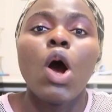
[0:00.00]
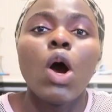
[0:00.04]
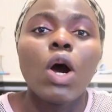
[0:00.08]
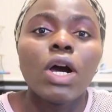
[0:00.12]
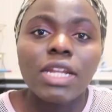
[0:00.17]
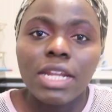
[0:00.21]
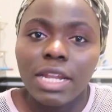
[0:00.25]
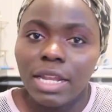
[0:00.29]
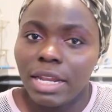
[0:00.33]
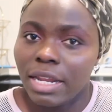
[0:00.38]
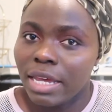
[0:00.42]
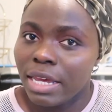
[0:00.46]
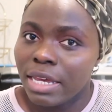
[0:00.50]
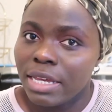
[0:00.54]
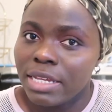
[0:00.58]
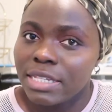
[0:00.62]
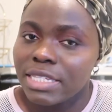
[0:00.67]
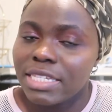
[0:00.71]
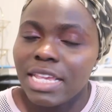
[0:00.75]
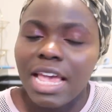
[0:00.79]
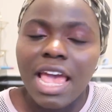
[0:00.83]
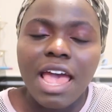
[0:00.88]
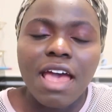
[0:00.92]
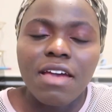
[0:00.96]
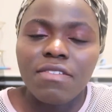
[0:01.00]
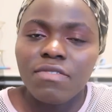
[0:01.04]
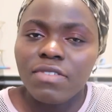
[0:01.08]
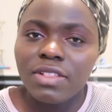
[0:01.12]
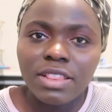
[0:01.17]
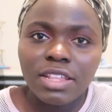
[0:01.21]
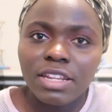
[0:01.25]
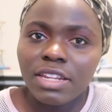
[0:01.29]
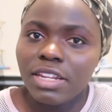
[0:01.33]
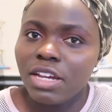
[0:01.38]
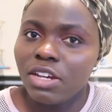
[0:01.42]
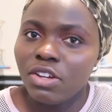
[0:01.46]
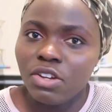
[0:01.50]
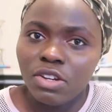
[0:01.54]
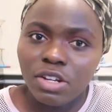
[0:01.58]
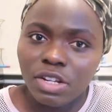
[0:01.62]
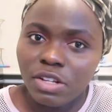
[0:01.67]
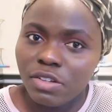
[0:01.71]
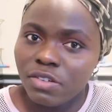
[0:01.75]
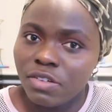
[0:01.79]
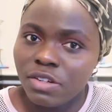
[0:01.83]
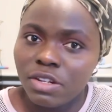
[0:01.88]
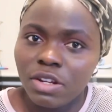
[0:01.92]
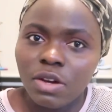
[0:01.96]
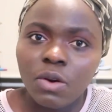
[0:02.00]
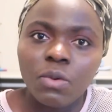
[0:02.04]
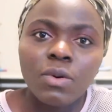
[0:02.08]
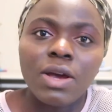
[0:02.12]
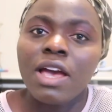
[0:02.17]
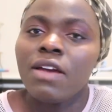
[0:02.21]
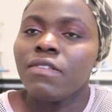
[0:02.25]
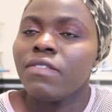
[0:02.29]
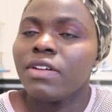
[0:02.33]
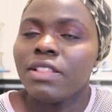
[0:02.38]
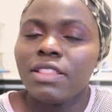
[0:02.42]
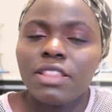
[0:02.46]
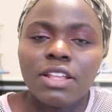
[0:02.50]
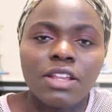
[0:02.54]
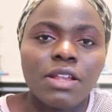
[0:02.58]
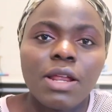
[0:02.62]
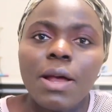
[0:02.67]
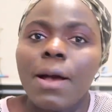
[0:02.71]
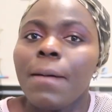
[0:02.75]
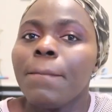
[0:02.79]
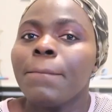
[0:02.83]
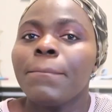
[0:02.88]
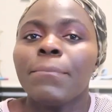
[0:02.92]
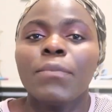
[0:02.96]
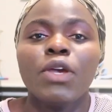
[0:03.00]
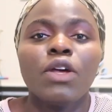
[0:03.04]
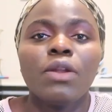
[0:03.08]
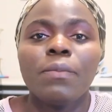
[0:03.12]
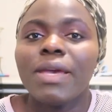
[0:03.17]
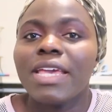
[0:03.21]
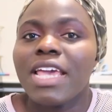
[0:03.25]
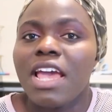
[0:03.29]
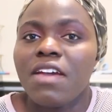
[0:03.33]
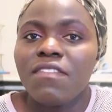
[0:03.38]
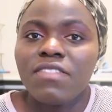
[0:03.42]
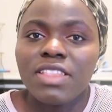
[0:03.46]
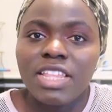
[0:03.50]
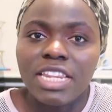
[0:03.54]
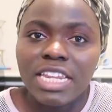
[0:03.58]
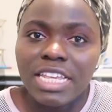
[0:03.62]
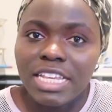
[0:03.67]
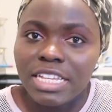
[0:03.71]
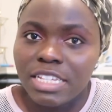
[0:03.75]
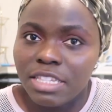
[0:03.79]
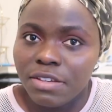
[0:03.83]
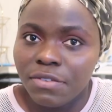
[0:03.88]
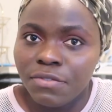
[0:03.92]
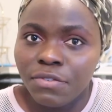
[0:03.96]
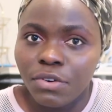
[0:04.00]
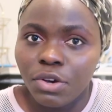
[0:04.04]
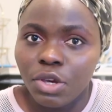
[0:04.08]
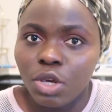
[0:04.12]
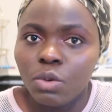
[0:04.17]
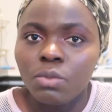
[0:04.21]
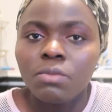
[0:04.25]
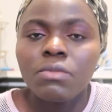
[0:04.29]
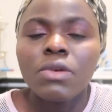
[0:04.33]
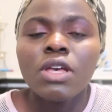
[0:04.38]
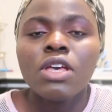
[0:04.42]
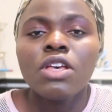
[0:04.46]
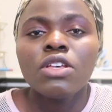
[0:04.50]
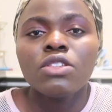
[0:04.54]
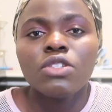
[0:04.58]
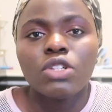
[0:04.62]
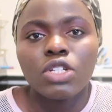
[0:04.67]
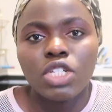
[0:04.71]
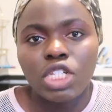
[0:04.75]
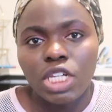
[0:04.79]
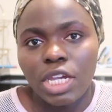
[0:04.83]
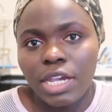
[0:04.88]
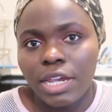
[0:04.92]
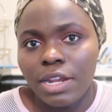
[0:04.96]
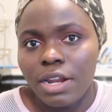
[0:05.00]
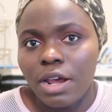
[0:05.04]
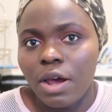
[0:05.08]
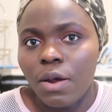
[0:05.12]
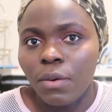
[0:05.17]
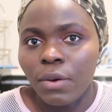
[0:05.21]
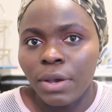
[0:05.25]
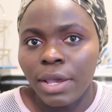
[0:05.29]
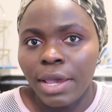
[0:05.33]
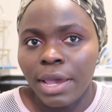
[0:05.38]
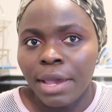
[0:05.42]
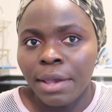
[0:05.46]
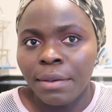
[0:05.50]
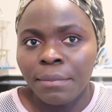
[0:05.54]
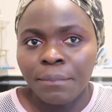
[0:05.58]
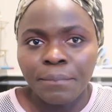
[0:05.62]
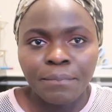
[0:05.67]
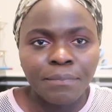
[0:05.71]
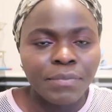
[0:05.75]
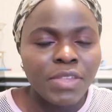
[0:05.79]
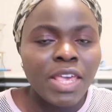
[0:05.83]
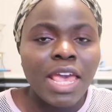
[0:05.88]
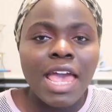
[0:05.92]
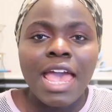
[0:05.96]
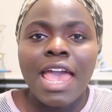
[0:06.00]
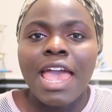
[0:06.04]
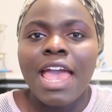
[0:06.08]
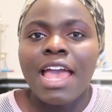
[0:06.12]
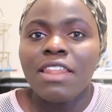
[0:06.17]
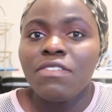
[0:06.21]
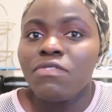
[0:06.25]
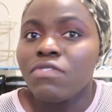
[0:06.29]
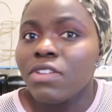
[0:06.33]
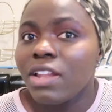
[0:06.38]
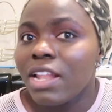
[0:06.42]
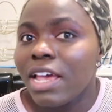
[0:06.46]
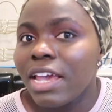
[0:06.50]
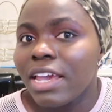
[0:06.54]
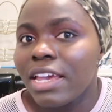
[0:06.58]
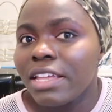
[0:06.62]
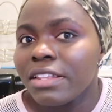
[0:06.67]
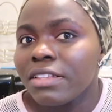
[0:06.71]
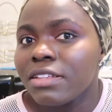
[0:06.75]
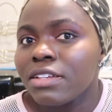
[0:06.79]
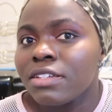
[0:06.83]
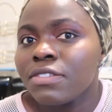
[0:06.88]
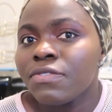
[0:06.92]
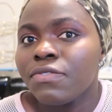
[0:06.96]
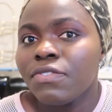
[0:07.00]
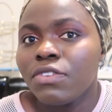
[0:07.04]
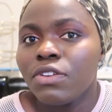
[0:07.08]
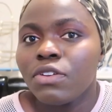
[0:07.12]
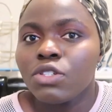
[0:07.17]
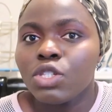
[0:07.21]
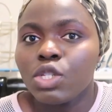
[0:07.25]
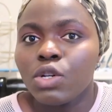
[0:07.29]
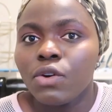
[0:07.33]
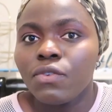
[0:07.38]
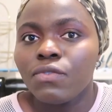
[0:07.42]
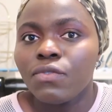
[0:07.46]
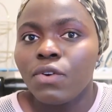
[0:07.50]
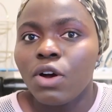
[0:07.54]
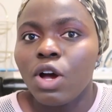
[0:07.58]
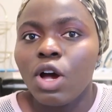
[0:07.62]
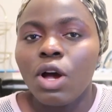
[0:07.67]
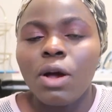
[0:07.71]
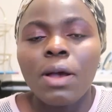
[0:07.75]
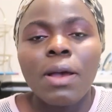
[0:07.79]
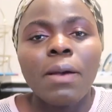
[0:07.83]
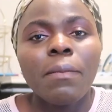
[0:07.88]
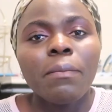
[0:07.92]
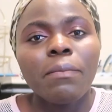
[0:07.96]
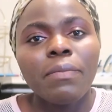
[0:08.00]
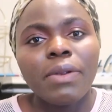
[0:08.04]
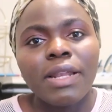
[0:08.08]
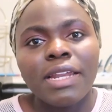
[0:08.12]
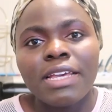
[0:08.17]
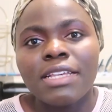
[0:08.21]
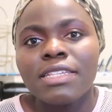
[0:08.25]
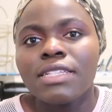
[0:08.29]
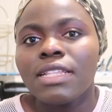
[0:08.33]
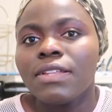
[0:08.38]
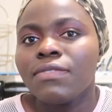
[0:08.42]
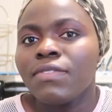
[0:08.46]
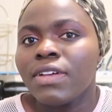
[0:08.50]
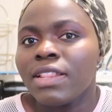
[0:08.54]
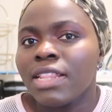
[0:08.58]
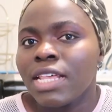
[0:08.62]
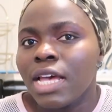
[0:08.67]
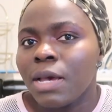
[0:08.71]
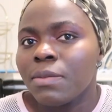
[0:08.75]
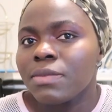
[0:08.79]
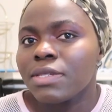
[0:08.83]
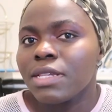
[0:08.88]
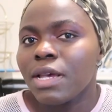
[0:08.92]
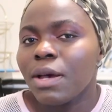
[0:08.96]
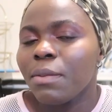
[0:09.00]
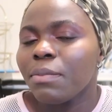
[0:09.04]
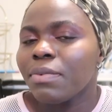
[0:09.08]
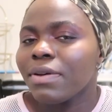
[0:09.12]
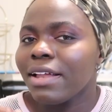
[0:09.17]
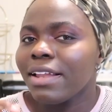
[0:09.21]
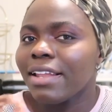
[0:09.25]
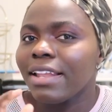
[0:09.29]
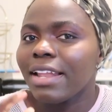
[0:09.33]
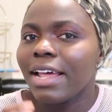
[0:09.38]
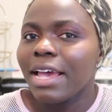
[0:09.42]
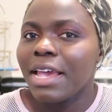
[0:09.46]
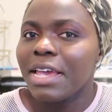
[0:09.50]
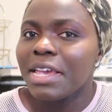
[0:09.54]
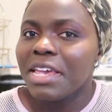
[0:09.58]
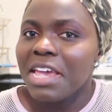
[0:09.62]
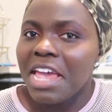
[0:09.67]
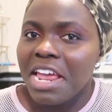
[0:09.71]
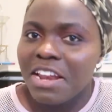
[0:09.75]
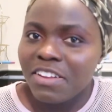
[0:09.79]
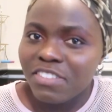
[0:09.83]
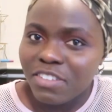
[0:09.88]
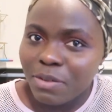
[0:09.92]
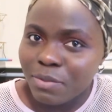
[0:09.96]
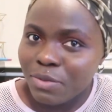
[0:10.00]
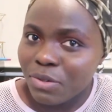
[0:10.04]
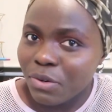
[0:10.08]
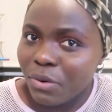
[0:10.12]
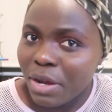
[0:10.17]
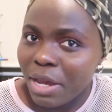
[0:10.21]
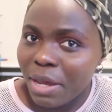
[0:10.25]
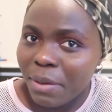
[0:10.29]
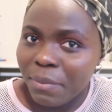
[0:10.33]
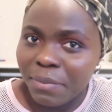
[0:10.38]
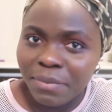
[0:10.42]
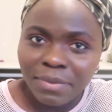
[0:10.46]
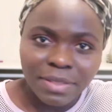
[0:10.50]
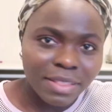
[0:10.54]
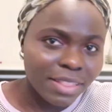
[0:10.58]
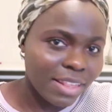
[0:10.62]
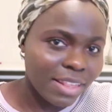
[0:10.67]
all the links, everything that you need to know, everything. I'm gonna make everything easy for you. So check it out, okay? And if you're liking this video so far, please leave a thumbs up, like, and subscribe.